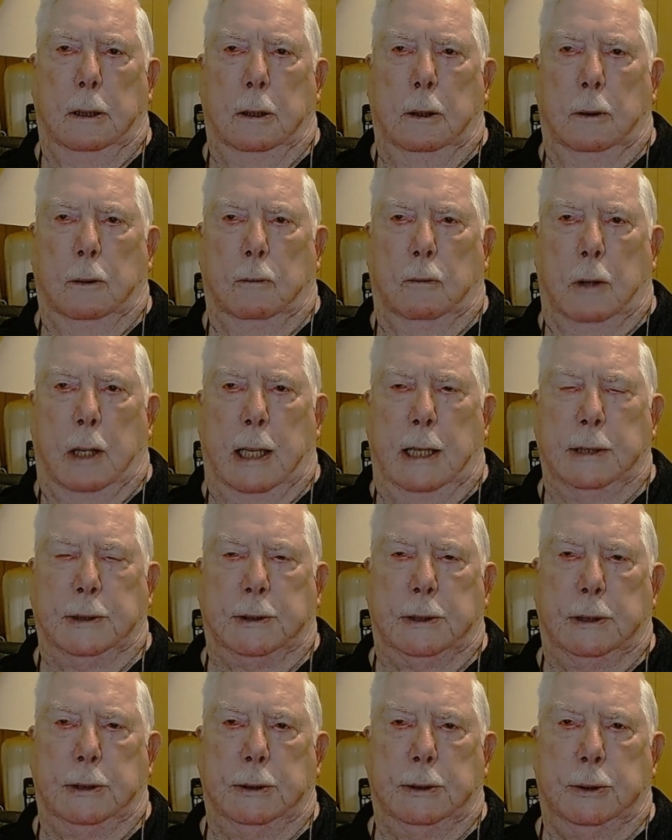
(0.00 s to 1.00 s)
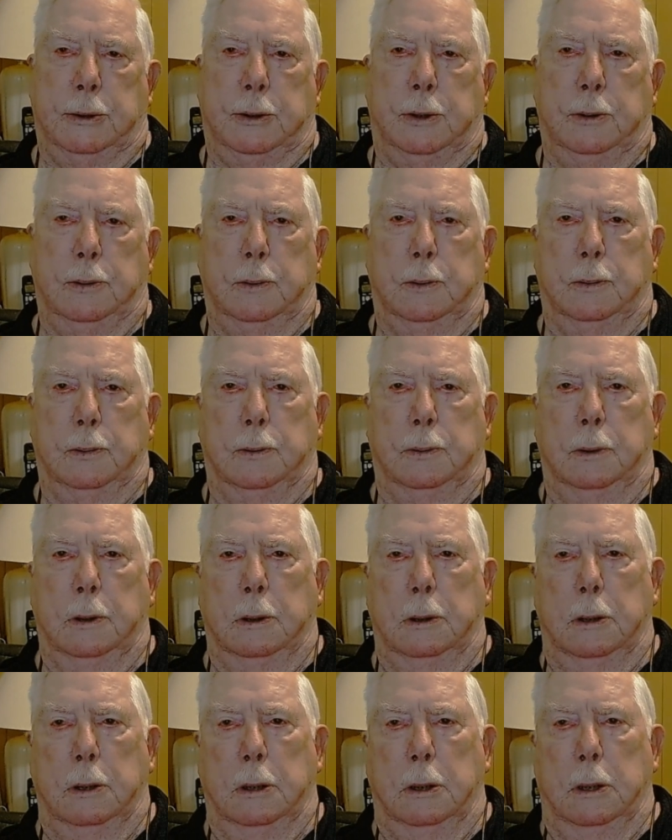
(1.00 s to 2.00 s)
rises to,
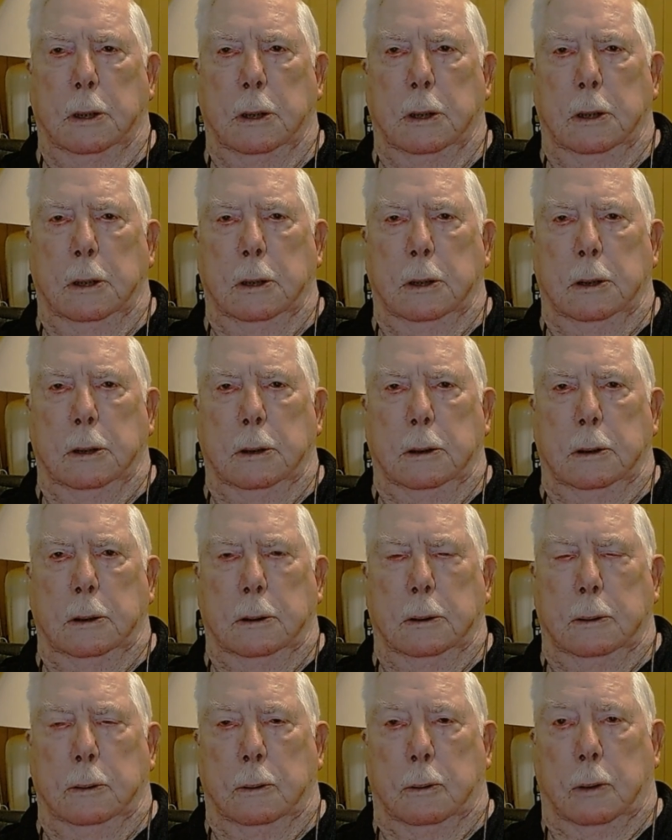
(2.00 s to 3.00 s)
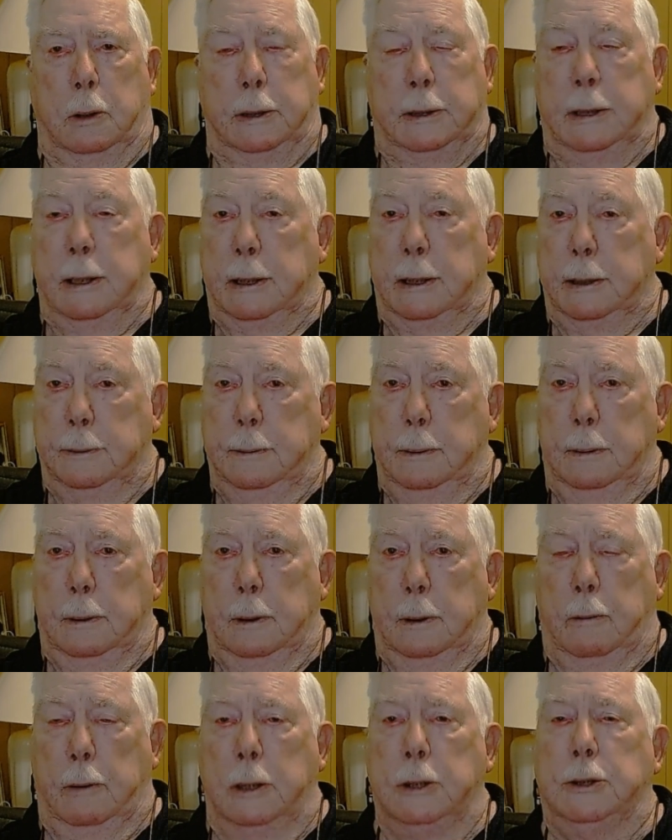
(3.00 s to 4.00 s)
or did
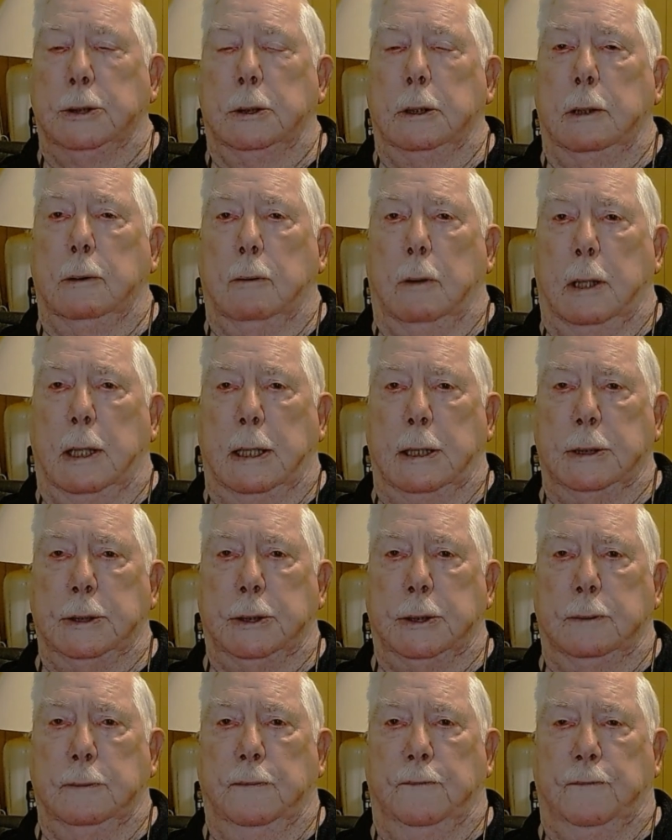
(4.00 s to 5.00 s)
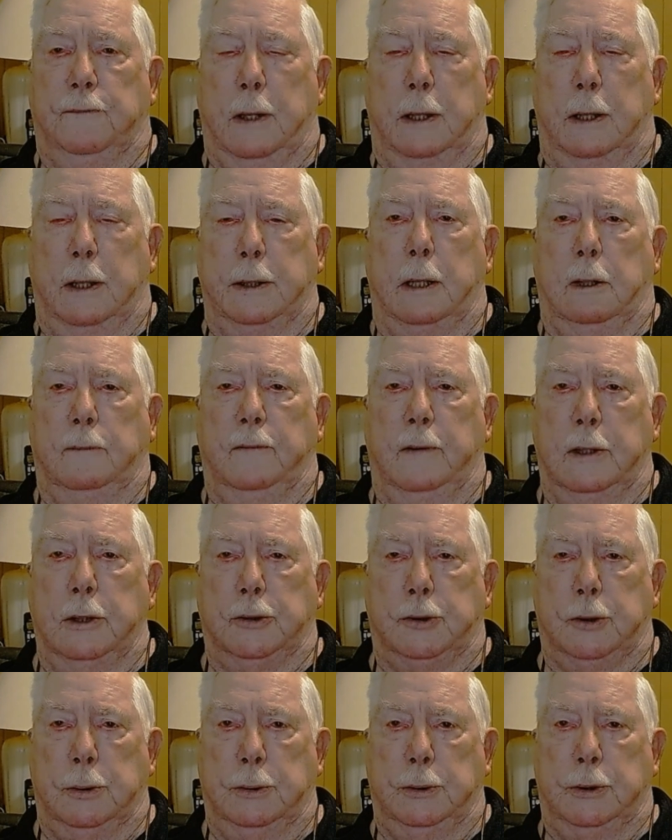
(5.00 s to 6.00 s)
originally rise to flood
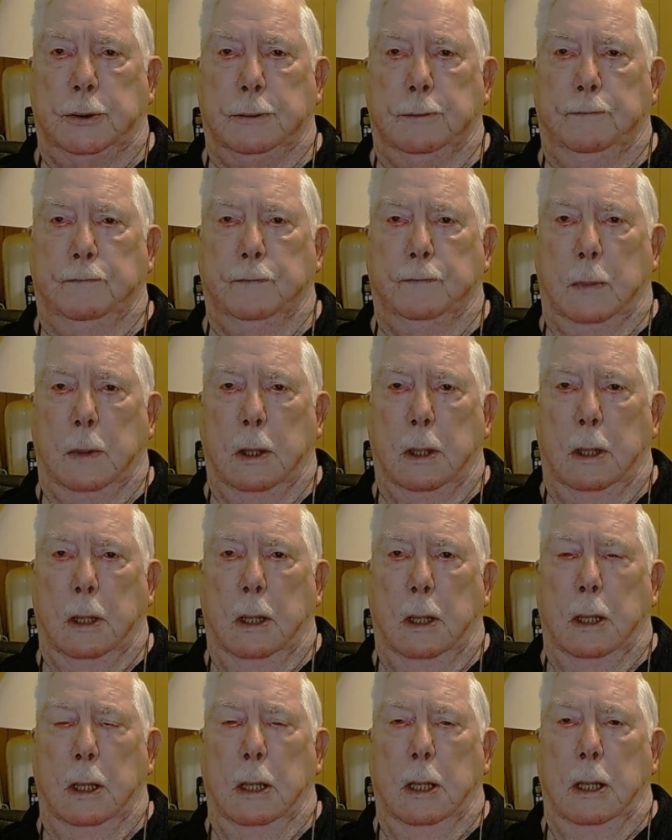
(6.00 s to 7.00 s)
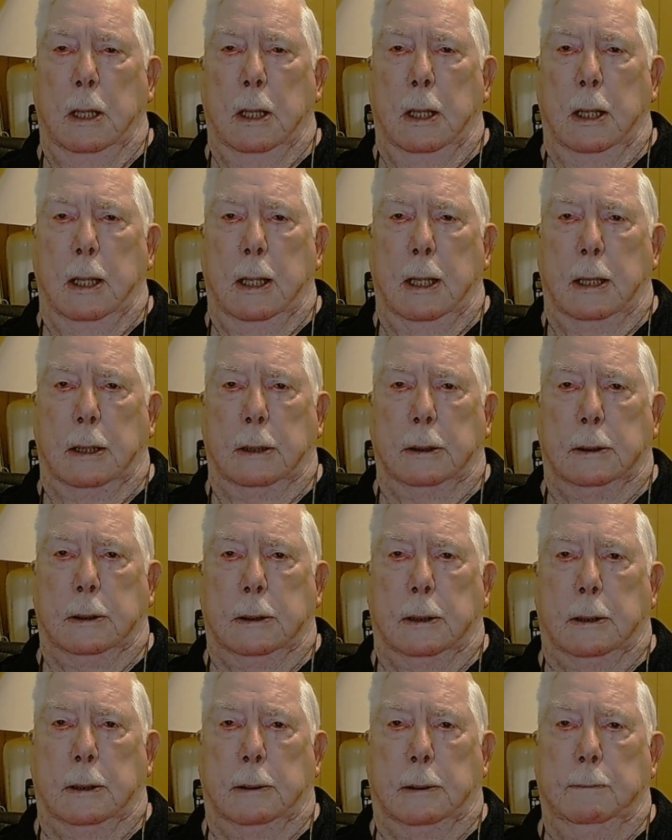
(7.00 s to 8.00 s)
elevations, and
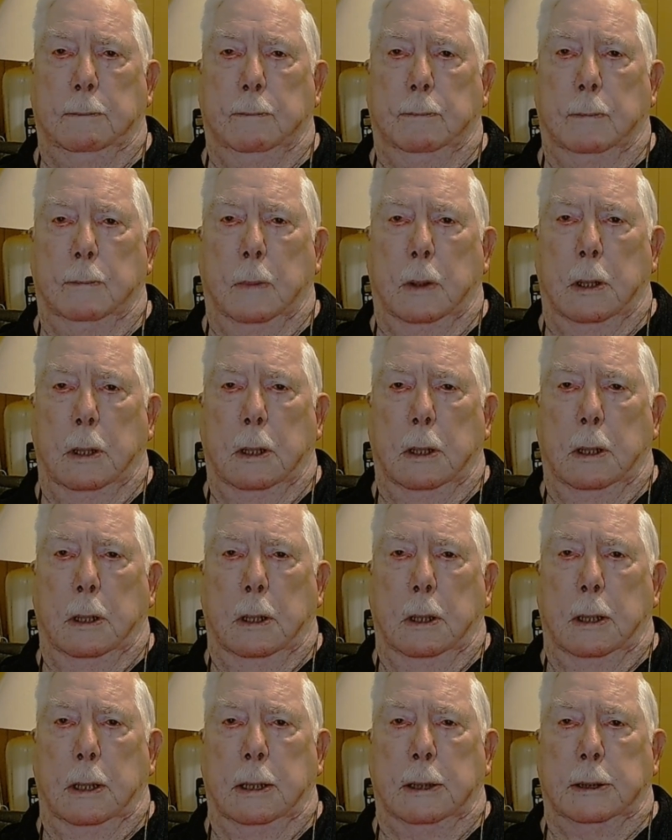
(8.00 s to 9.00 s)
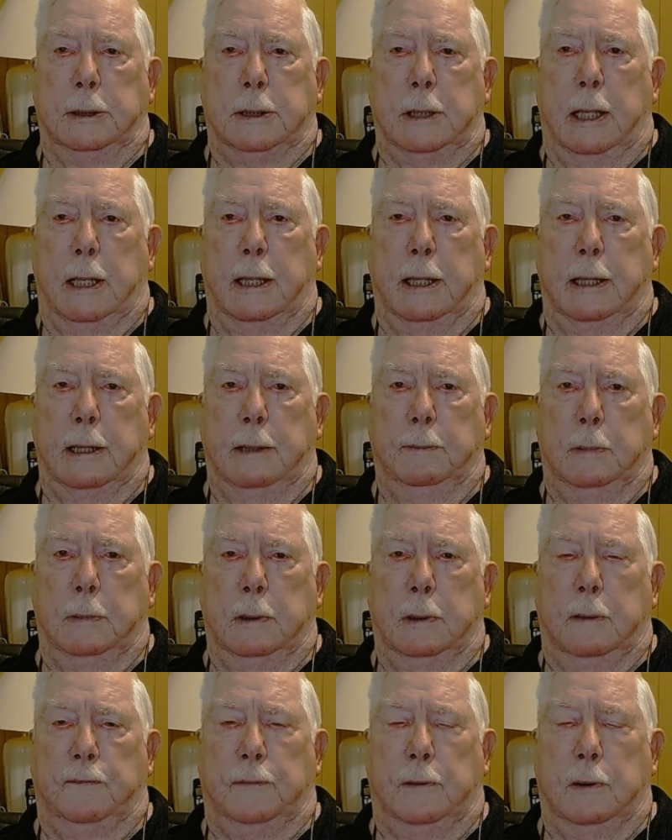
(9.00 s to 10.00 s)
in time,
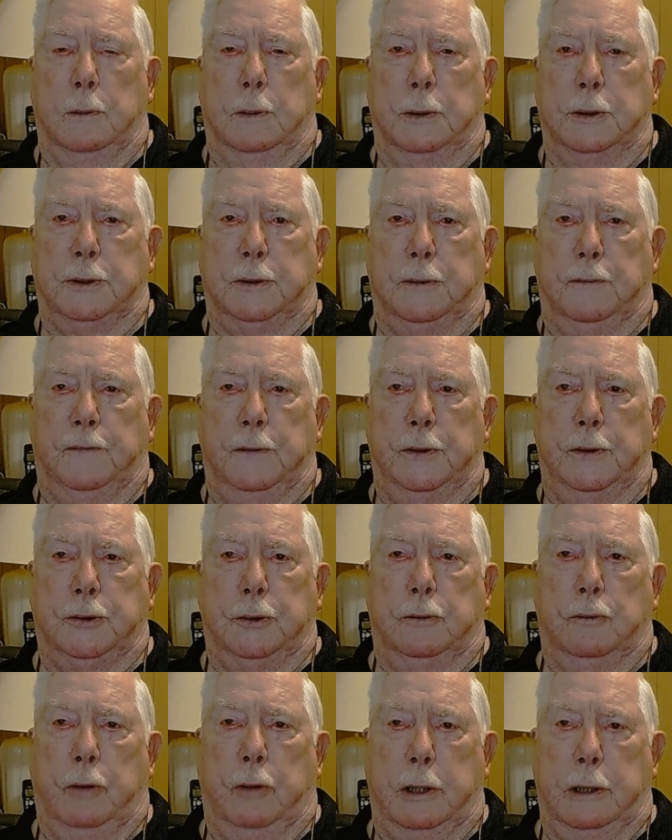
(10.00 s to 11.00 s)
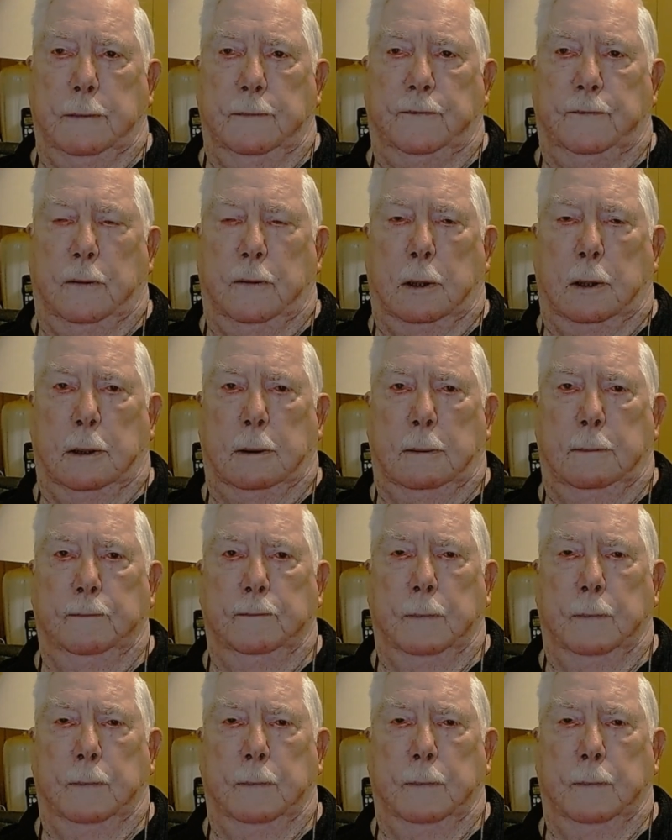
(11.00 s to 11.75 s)
if there was sufficient rainfall,